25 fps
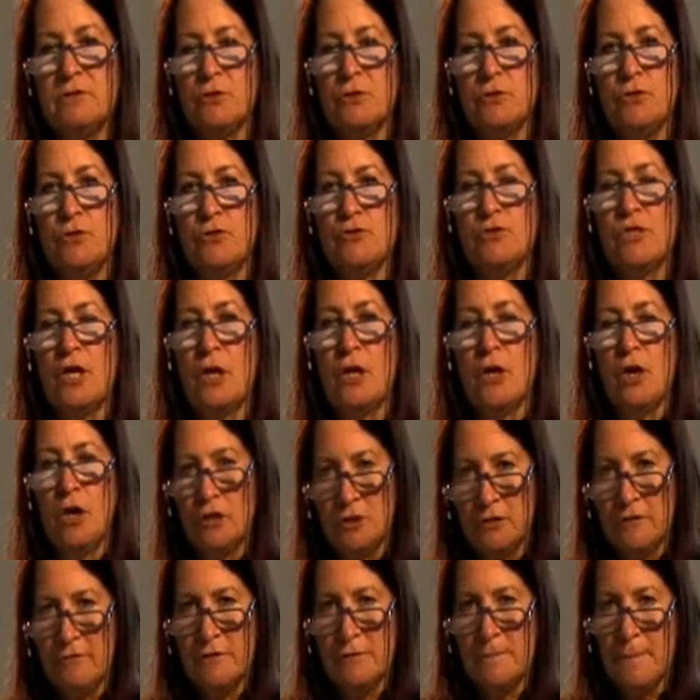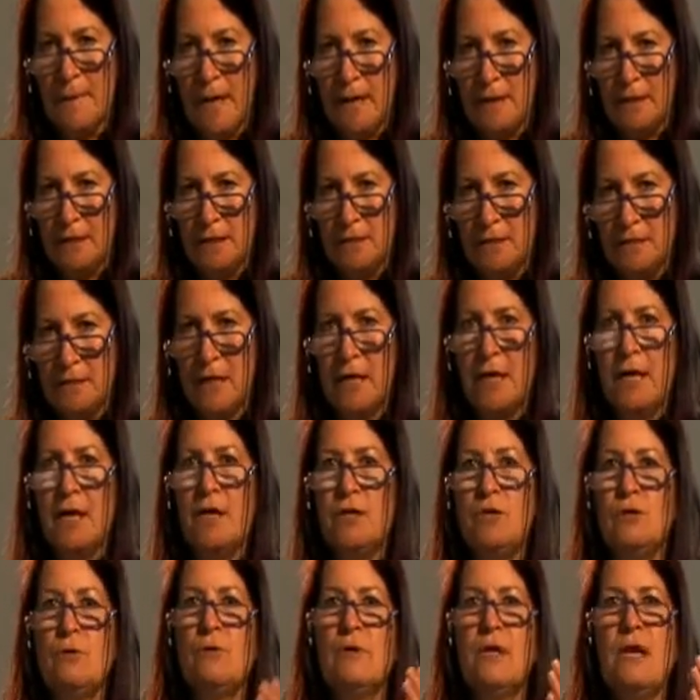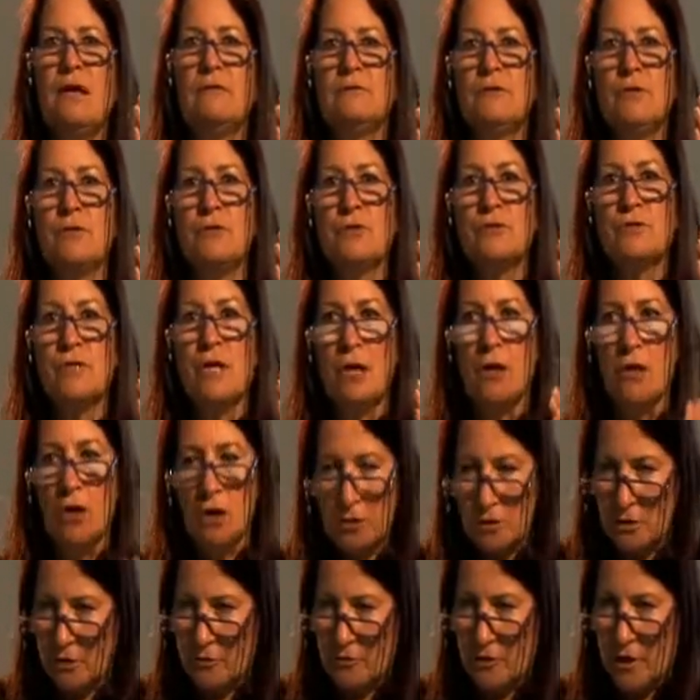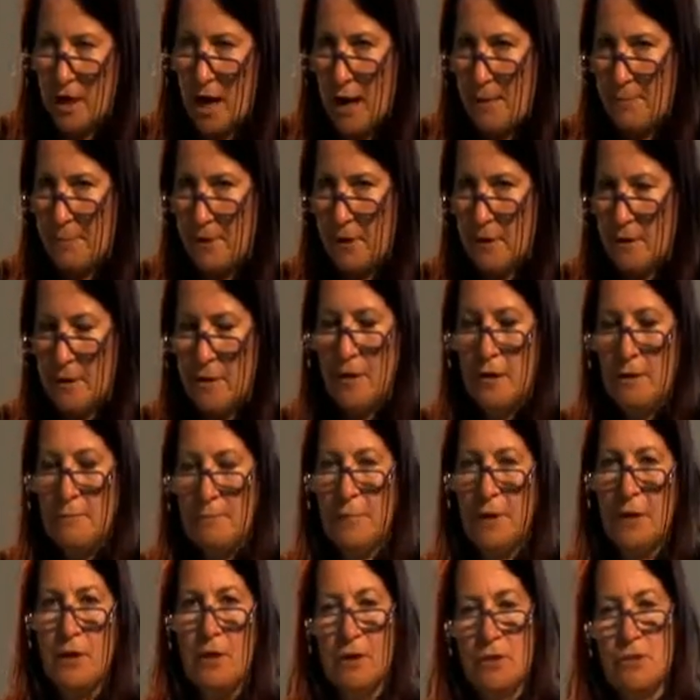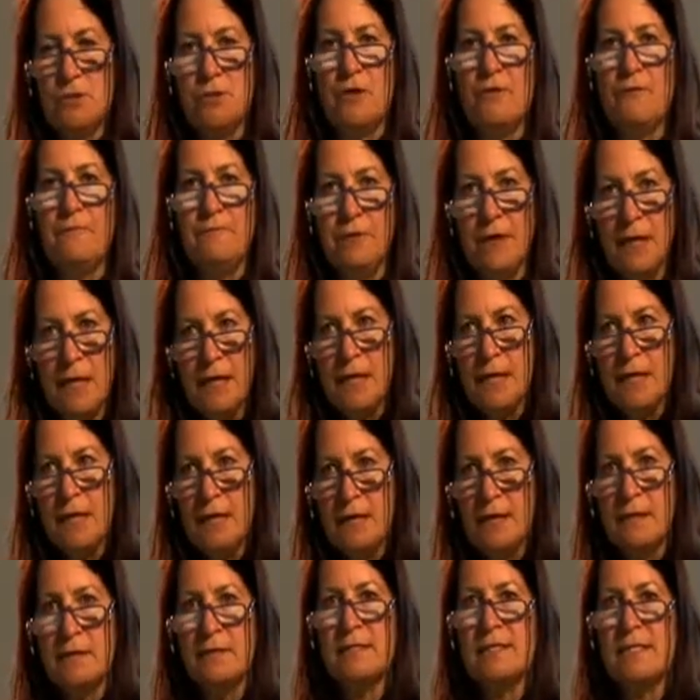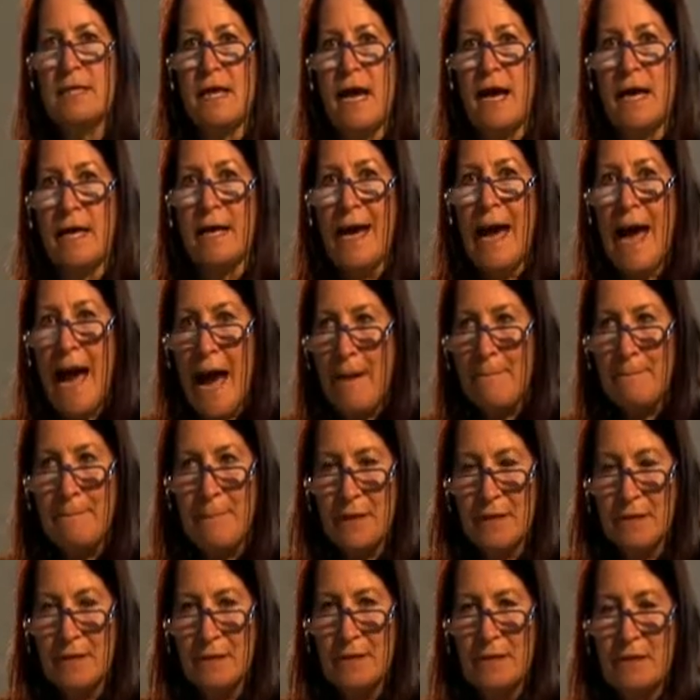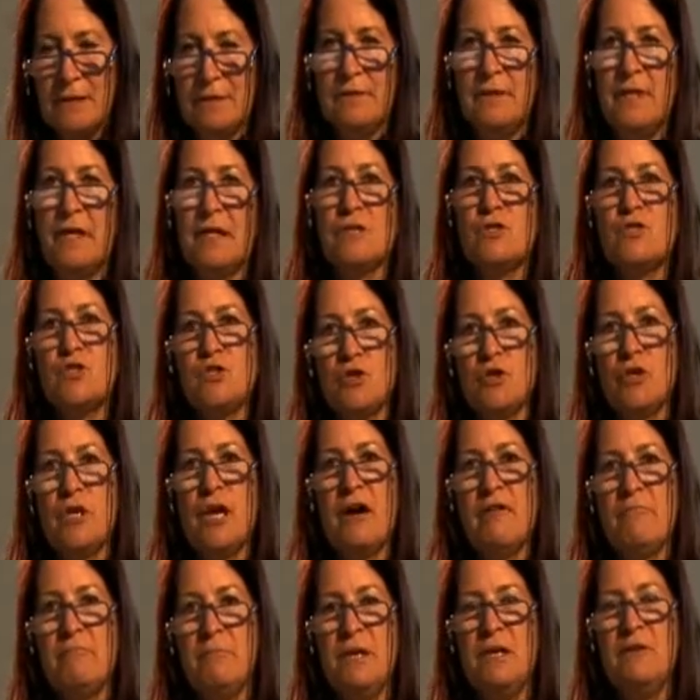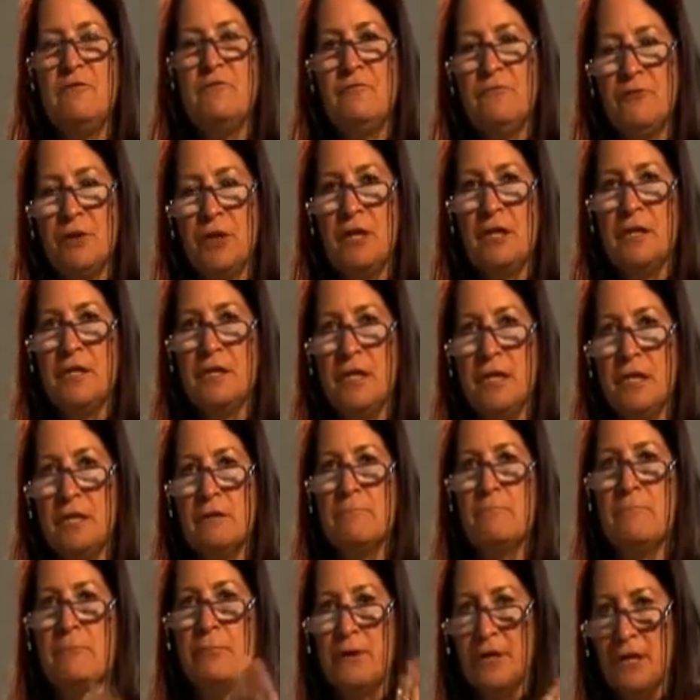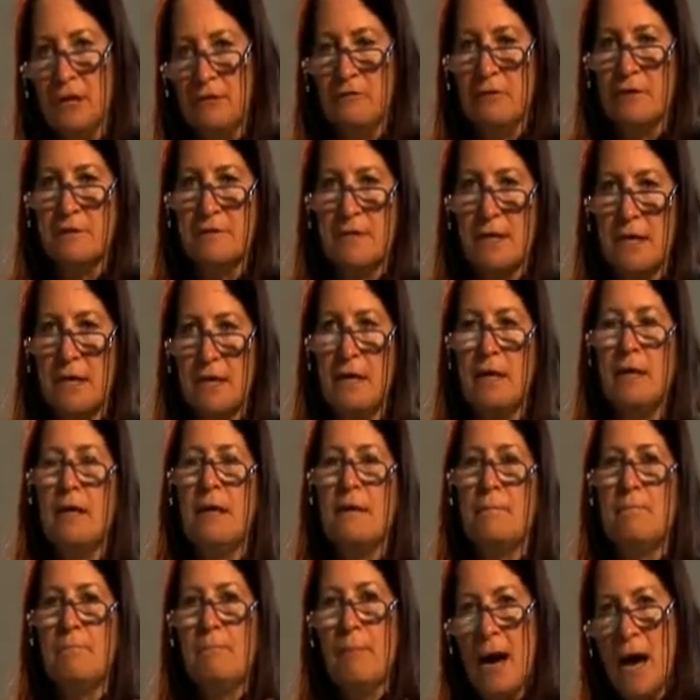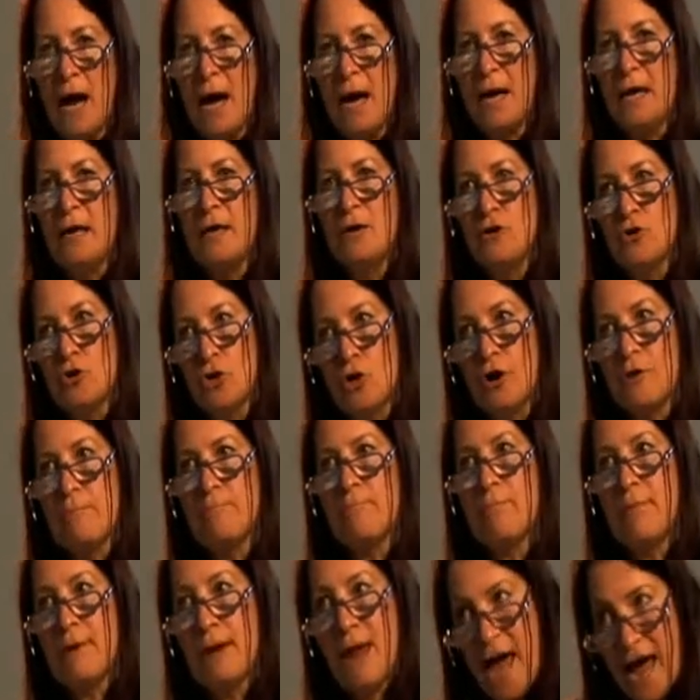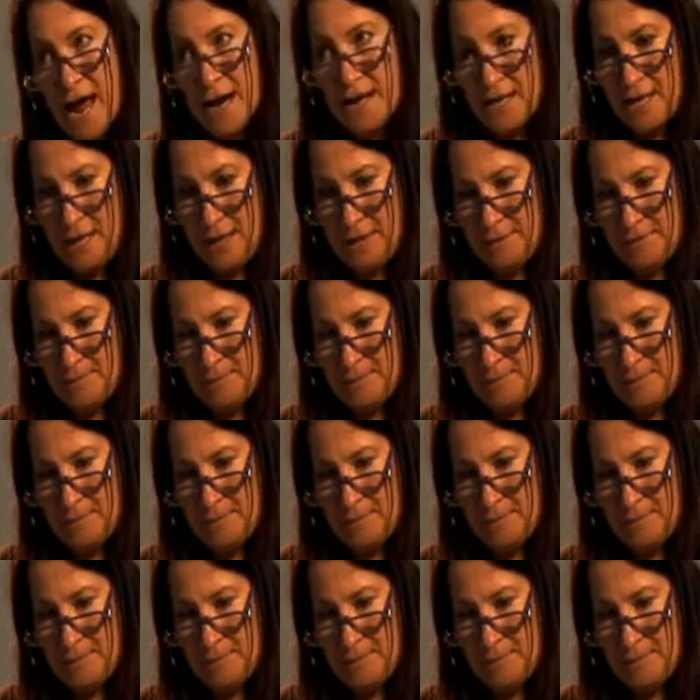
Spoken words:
to use a lot of Spanish, you will have to use a lot of grammar, because you're filling in a gap that should have been filled in previously by your planning.